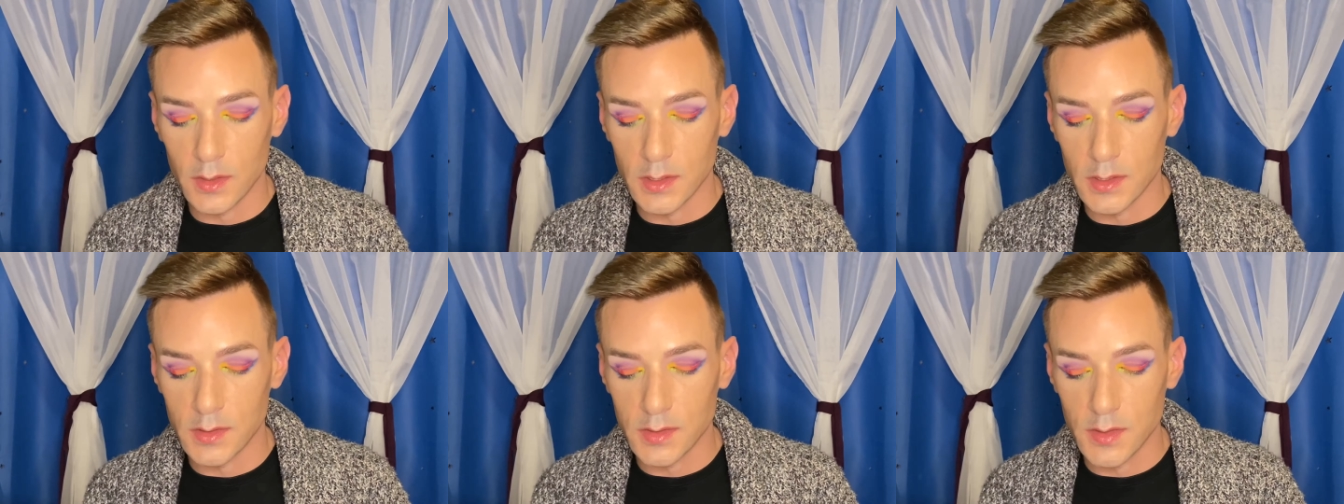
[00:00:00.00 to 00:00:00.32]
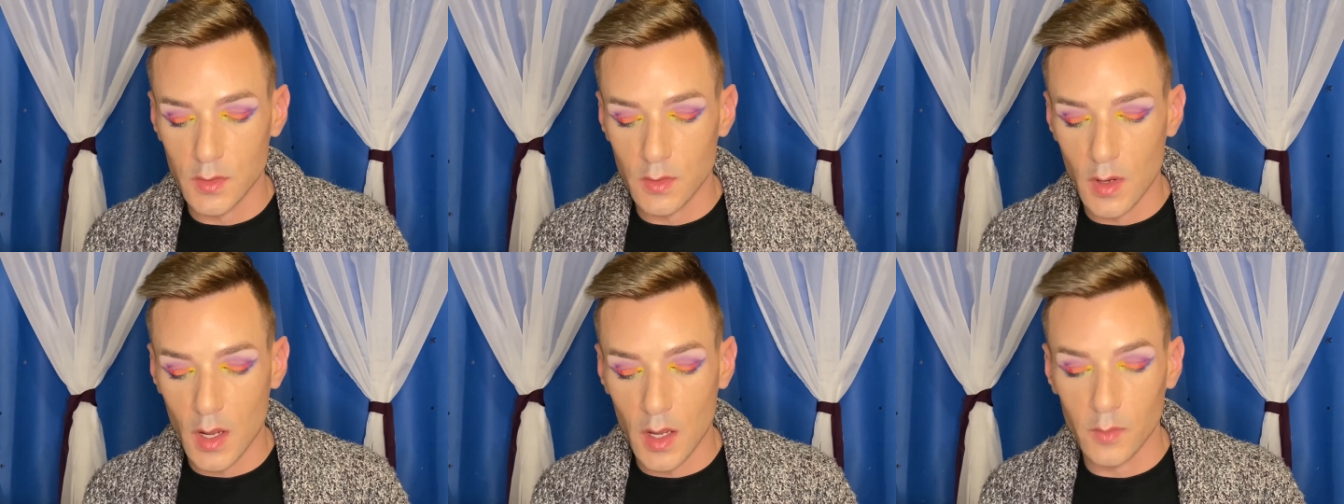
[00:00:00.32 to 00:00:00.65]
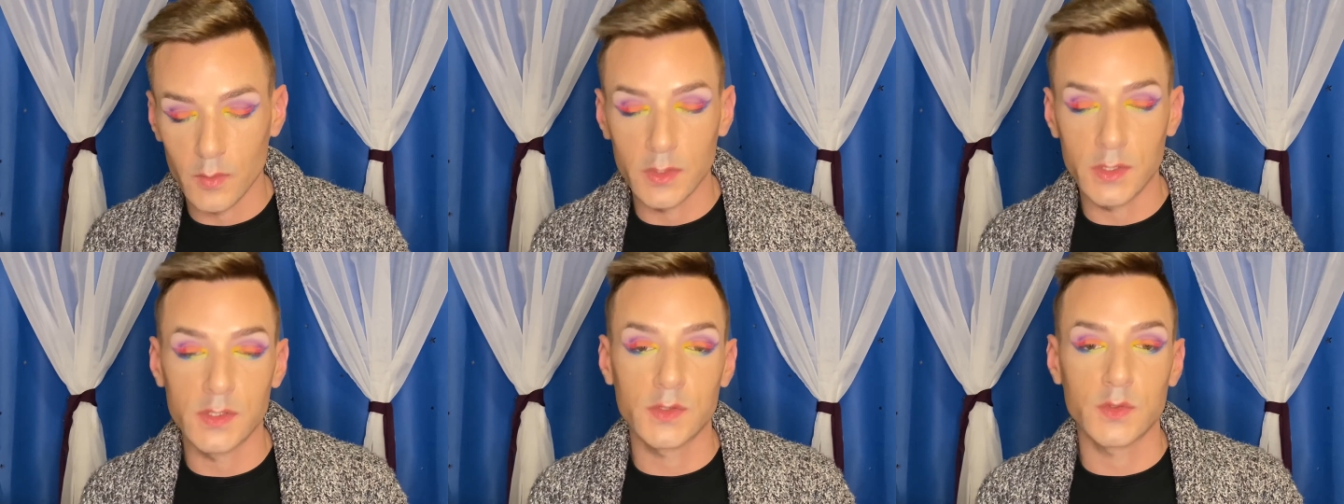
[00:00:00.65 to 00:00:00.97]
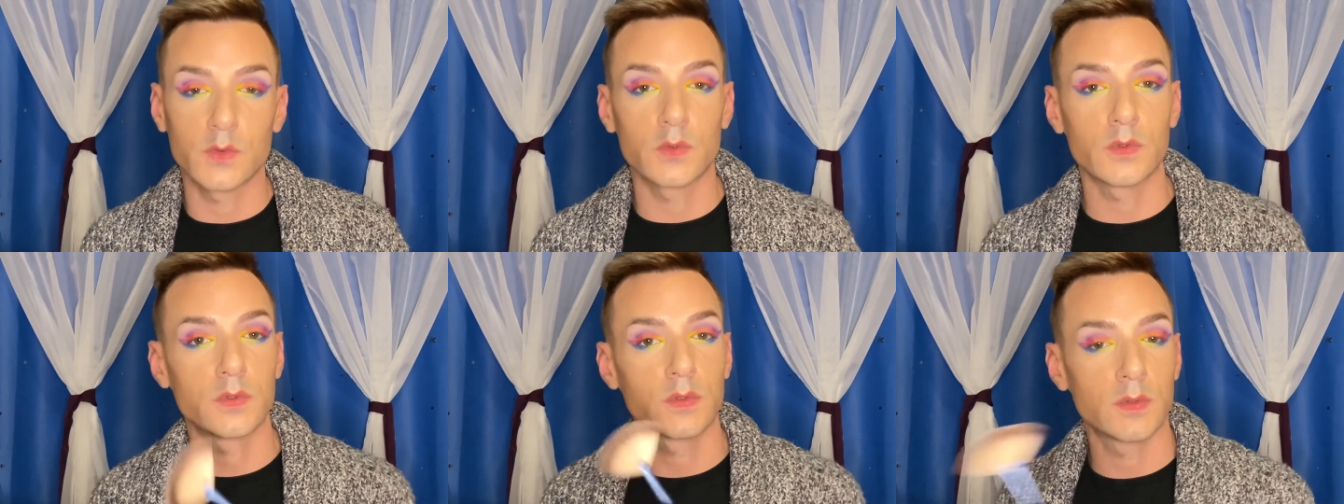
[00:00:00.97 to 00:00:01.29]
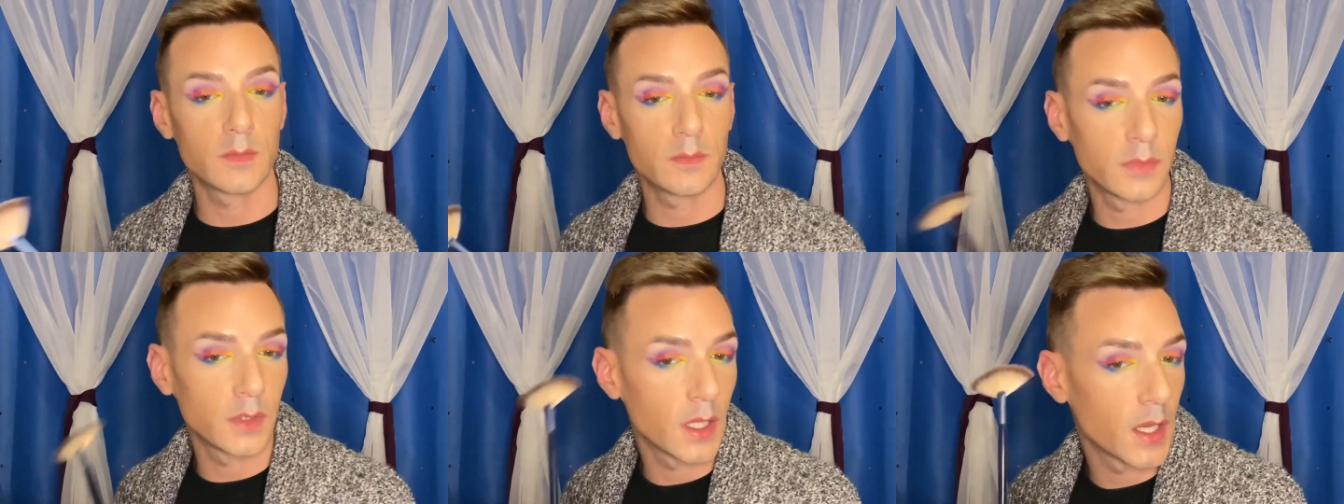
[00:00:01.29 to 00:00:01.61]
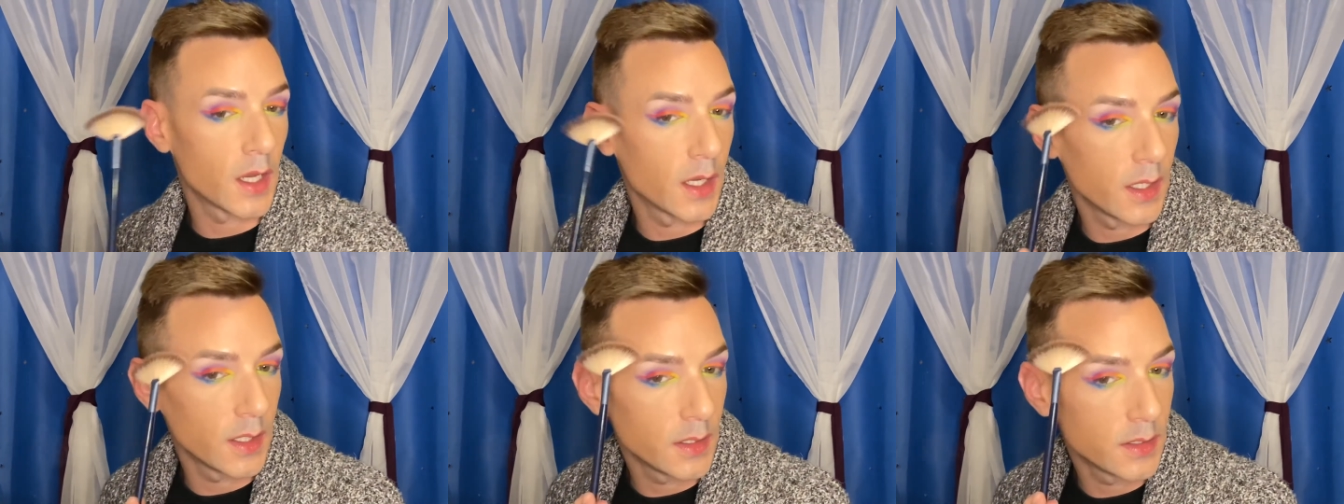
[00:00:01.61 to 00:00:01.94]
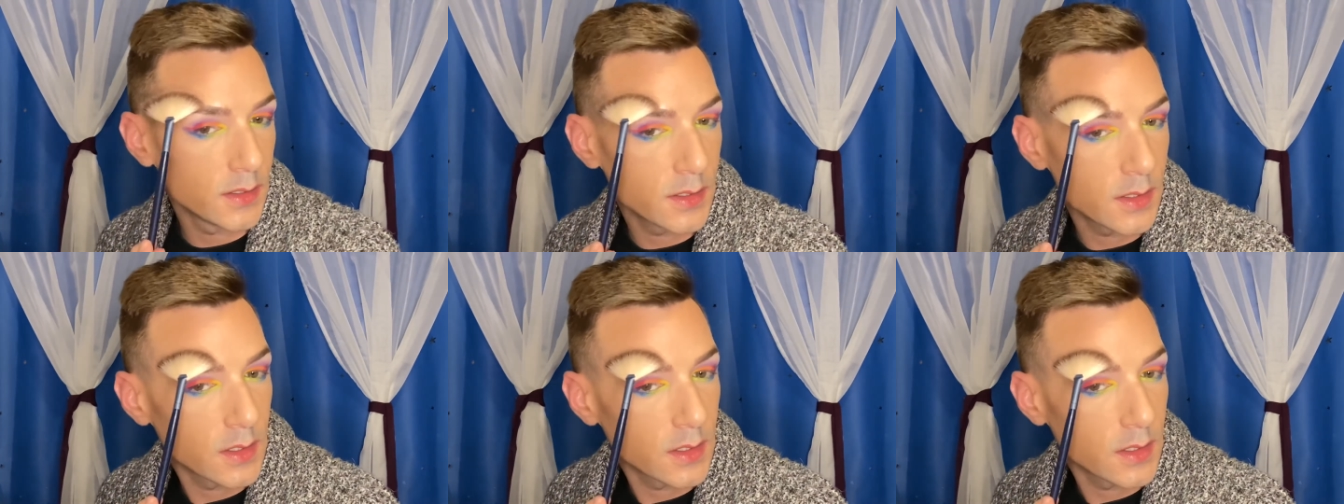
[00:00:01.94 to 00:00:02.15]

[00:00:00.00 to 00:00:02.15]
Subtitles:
so I went to school blind,